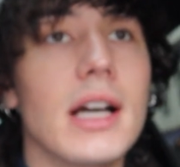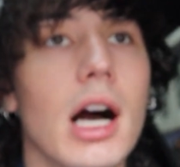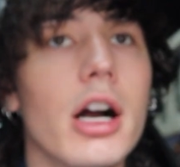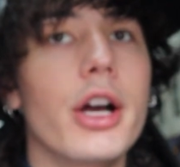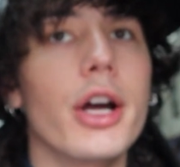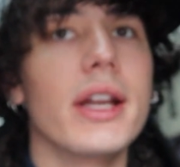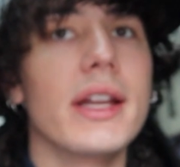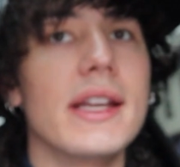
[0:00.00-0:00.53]
I'll
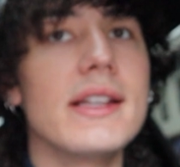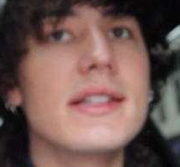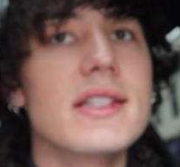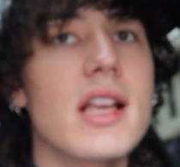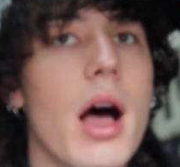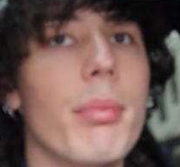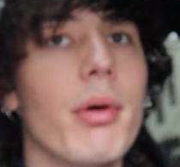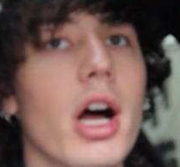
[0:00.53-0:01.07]
go to
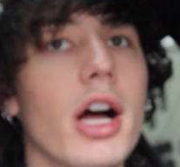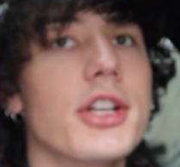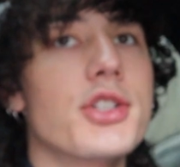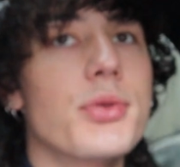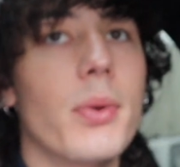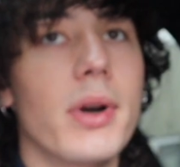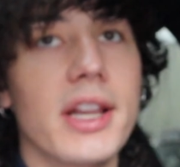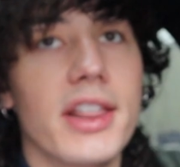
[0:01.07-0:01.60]
Aesop on
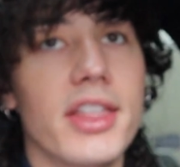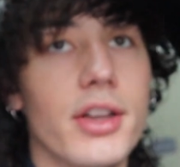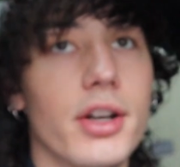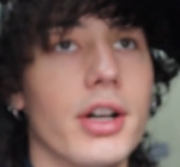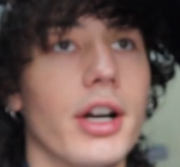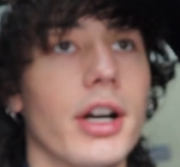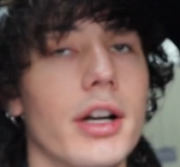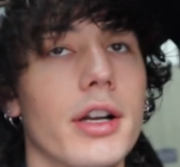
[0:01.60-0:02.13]

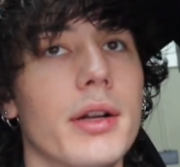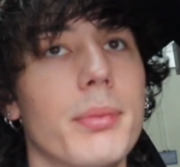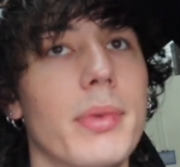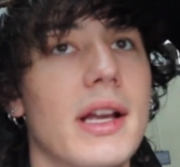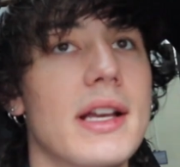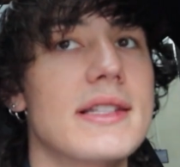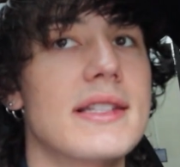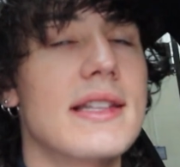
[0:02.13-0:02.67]
23rd
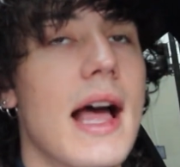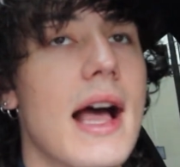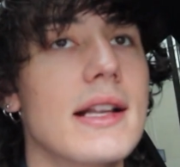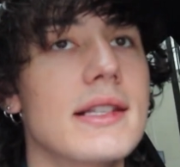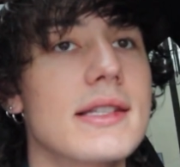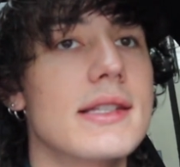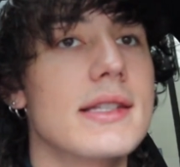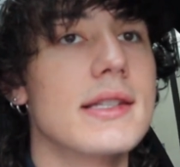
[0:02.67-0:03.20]
because
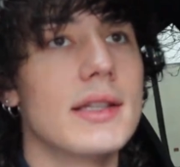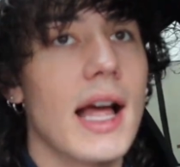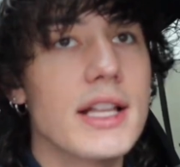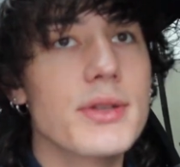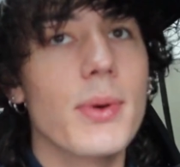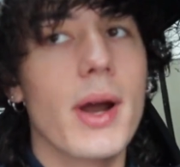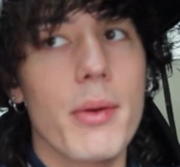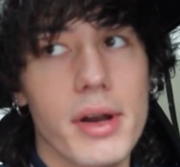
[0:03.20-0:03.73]

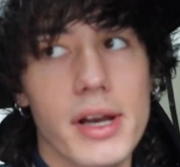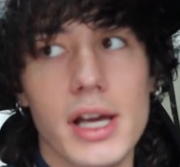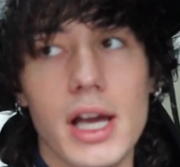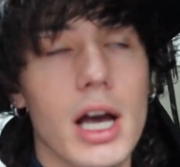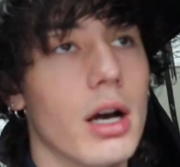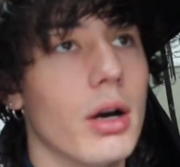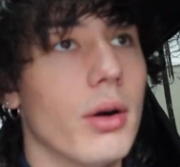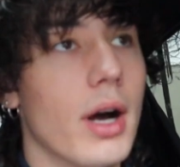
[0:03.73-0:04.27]
that's where I wanna
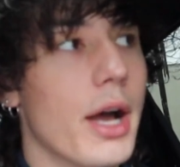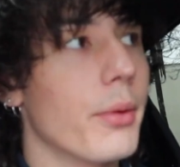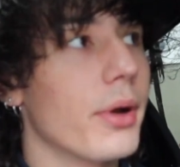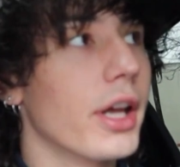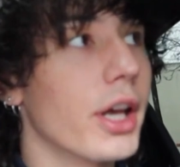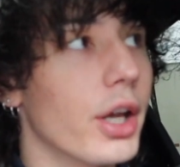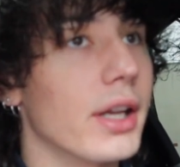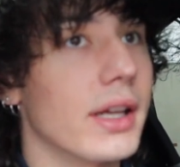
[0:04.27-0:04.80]
go. I
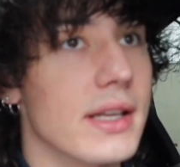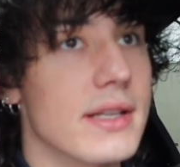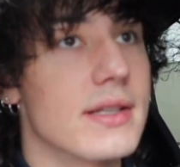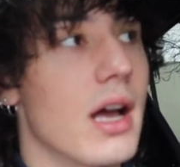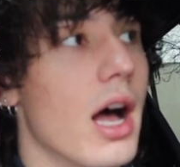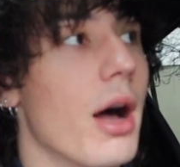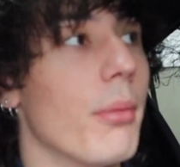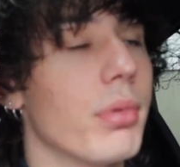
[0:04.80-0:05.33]
wanna go to
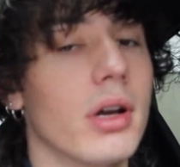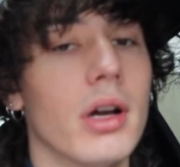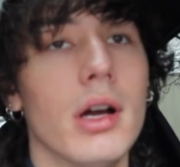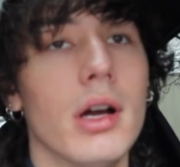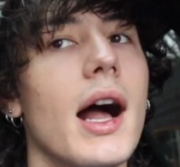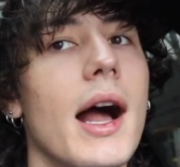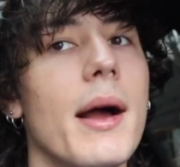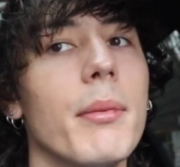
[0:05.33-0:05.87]
Aesop.
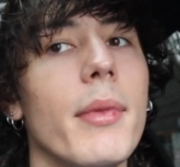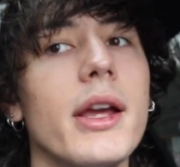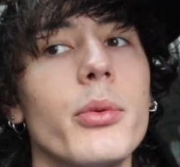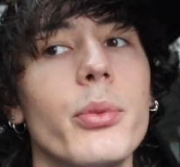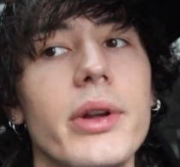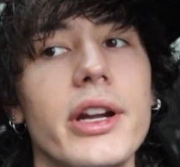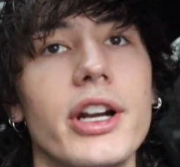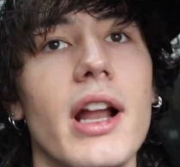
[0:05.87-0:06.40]
I'm like
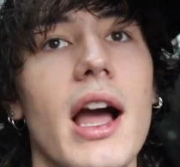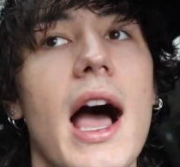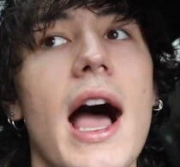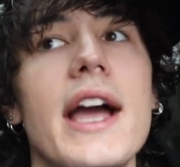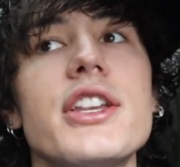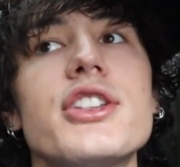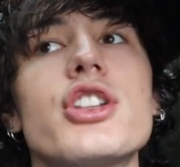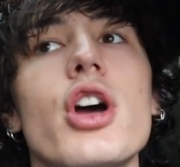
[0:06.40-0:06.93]
weird.
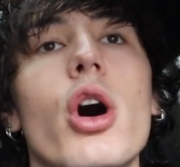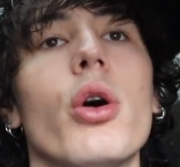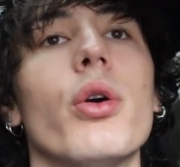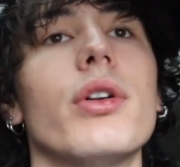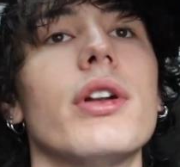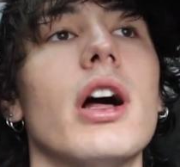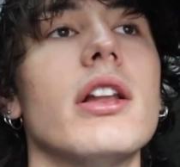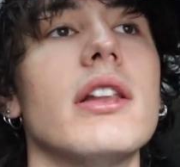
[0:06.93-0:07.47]
I
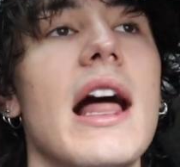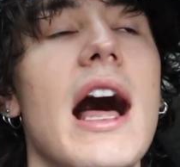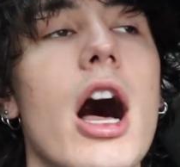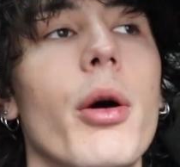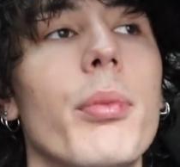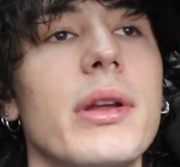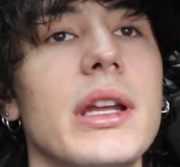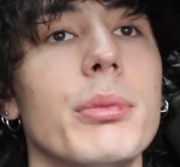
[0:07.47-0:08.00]
don't
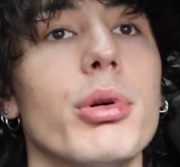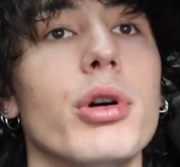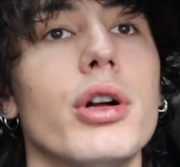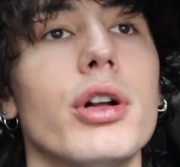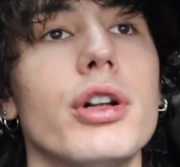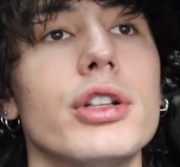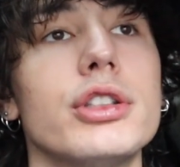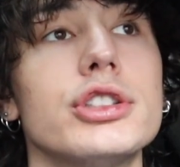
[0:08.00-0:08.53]
allow
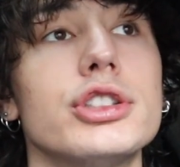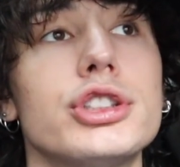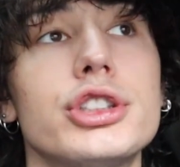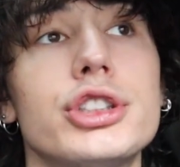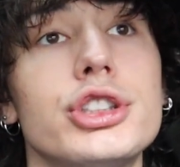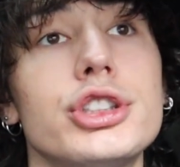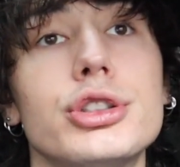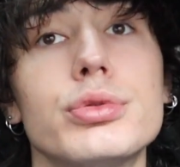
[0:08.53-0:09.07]
people
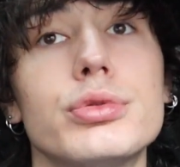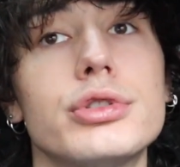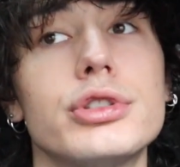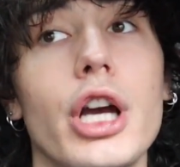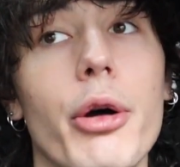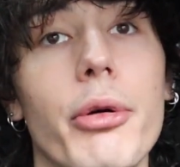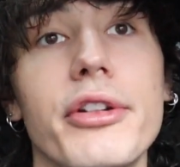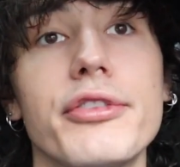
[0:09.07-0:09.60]
to
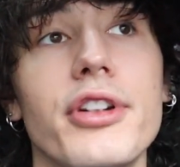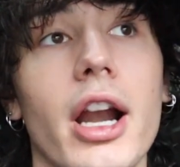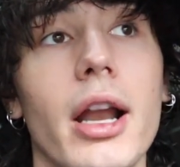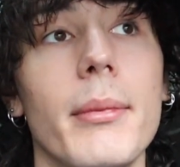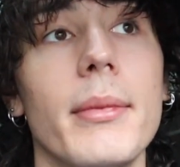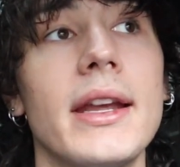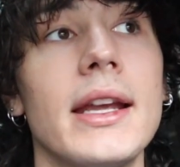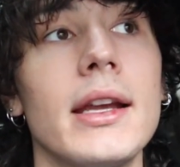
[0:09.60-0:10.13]
go in front
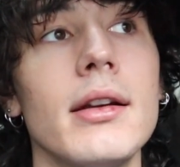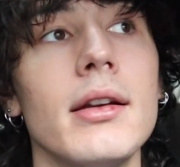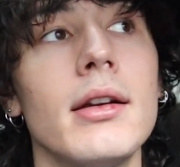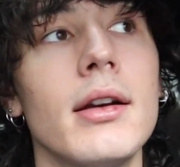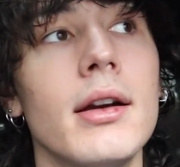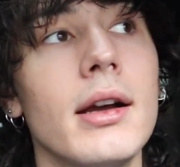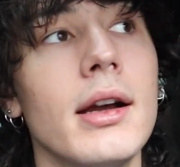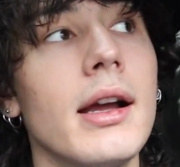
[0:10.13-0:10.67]
of me
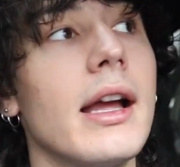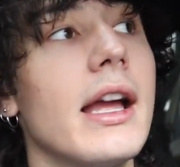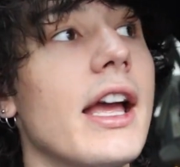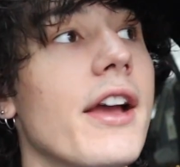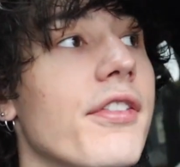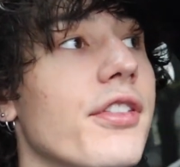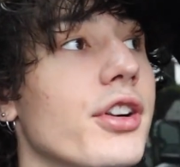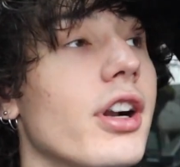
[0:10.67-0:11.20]

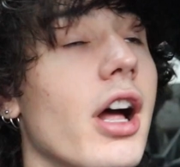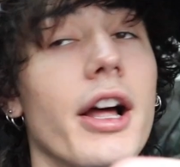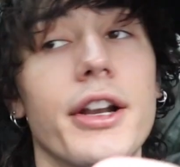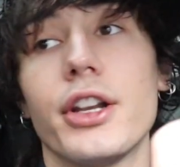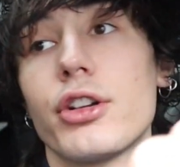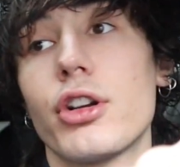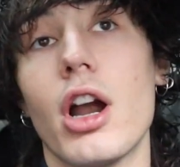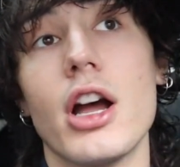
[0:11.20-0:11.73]
if they're not in
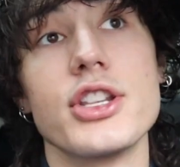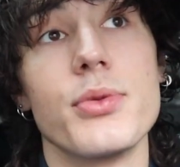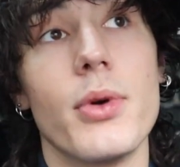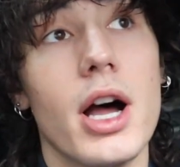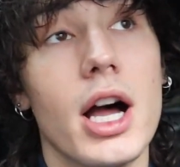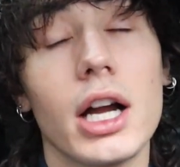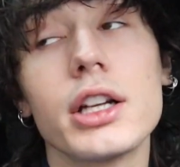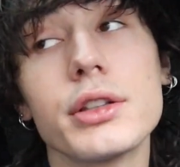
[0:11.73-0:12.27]
the
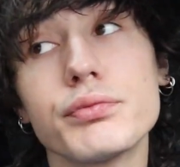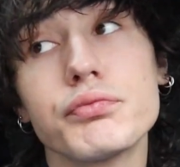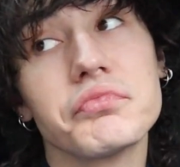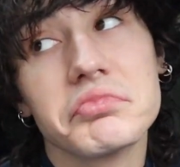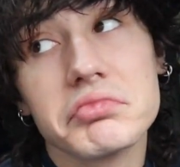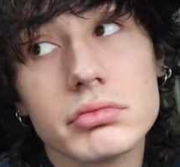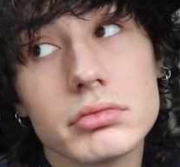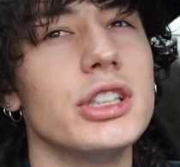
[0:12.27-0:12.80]
crosswalk.
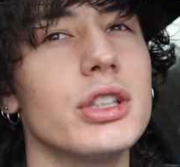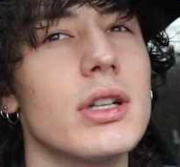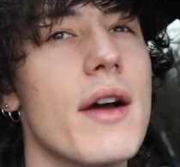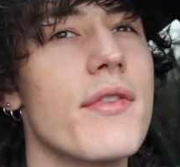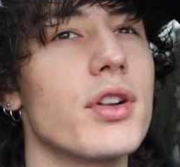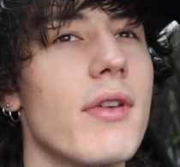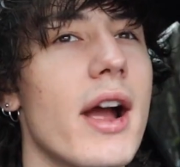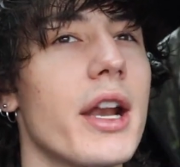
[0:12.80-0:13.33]
You don't
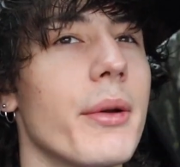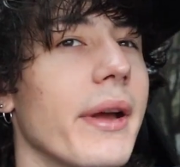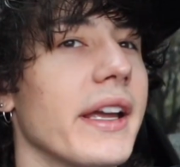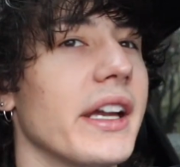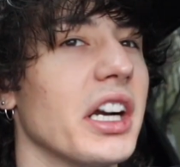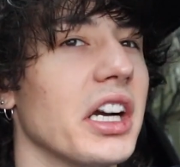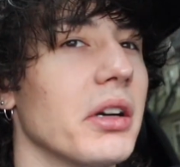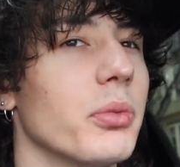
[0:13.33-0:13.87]
have the right of way
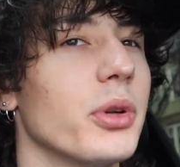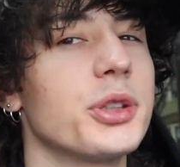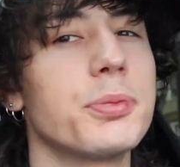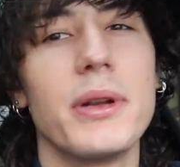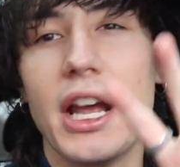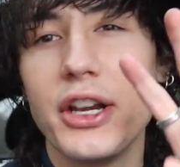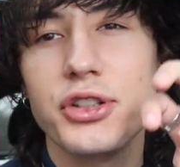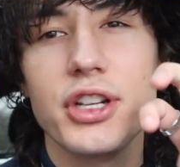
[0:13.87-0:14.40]
here, which
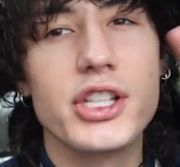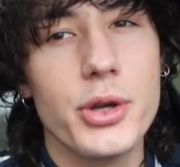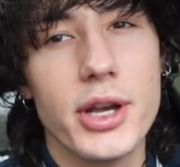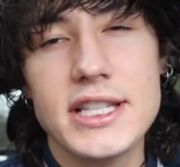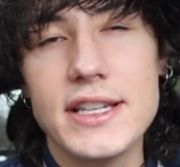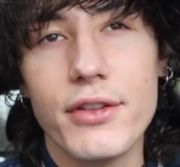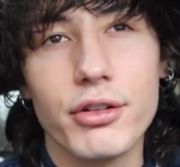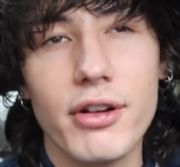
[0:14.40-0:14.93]
pedestrians
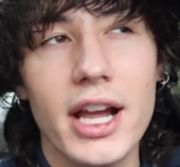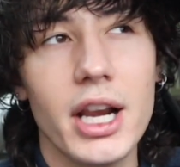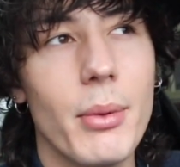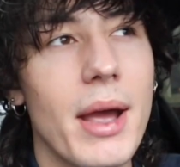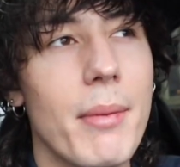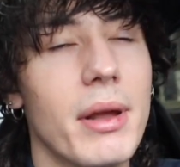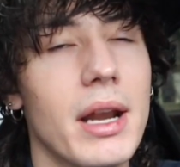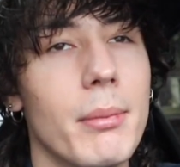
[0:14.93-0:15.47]
always have the right of
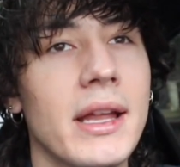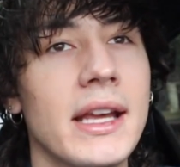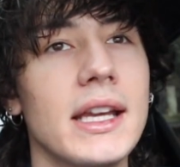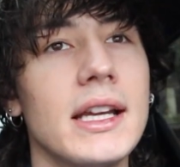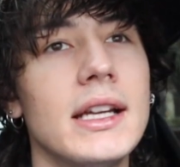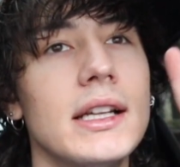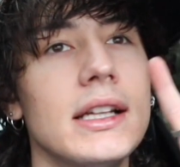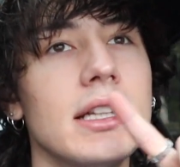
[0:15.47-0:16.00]
way, but I'm like,
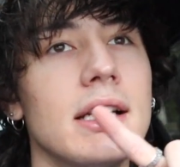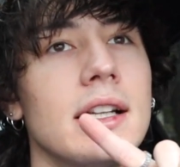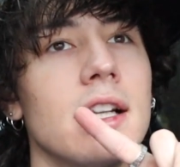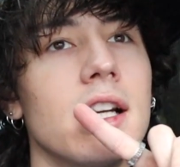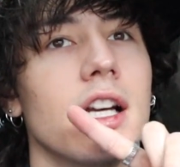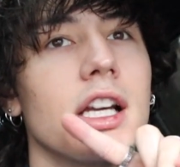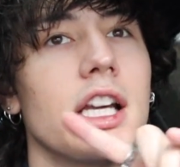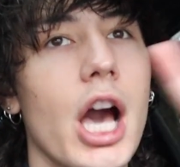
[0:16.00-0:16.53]

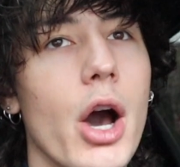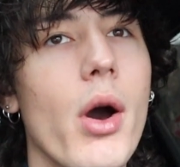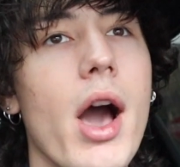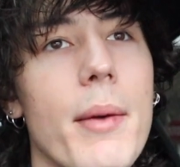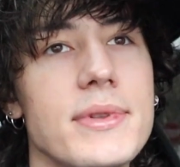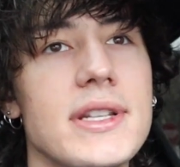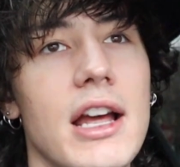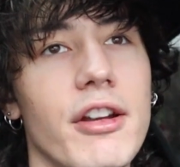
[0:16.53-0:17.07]
go
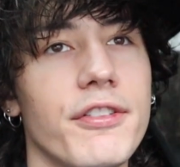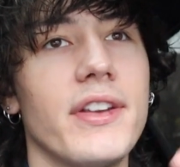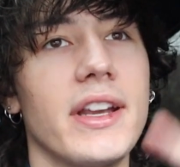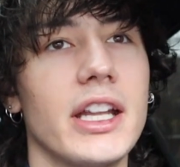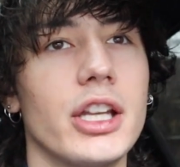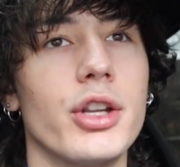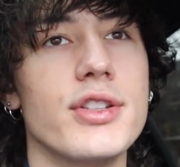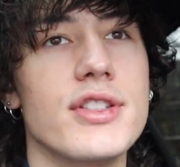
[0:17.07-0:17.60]
up 10
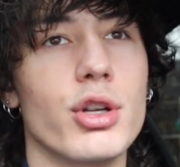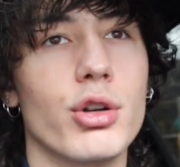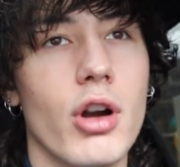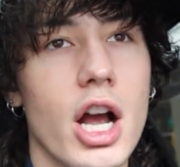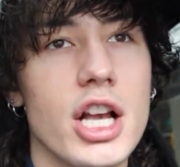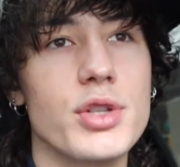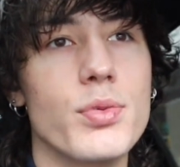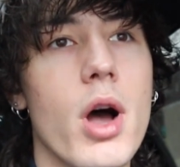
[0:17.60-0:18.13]
feet and use the
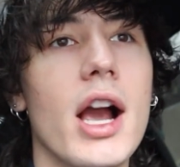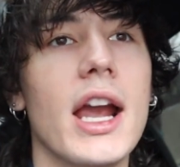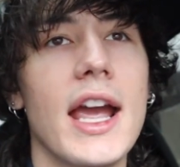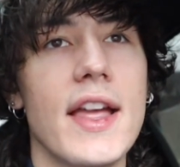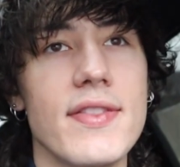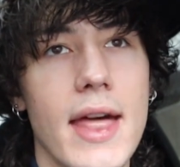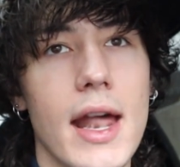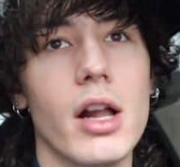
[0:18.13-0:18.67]
crosswalk
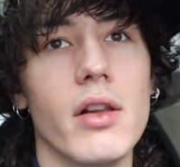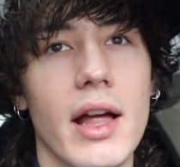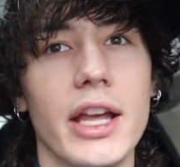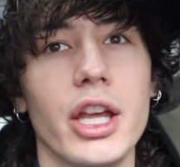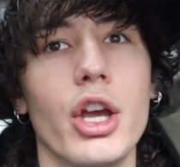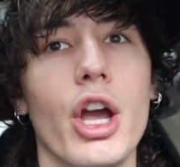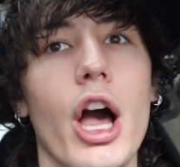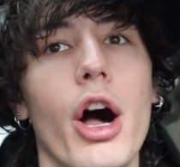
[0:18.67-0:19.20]
and then I'll let
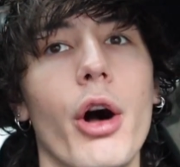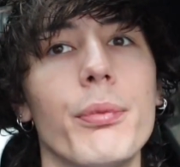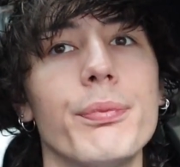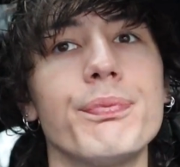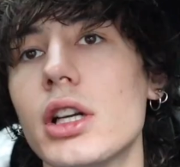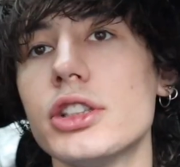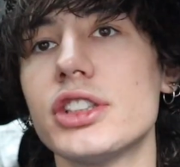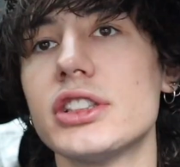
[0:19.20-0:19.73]
you go.
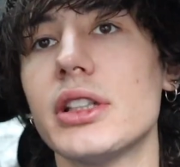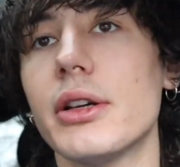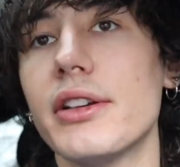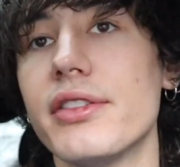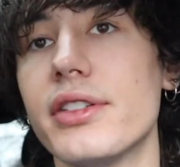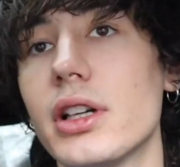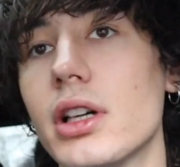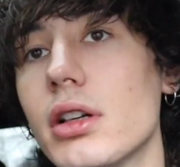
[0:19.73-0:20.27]
That's just how I
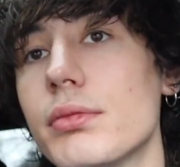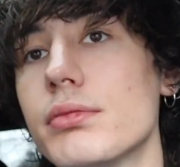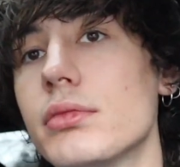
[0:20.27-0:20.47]
feel.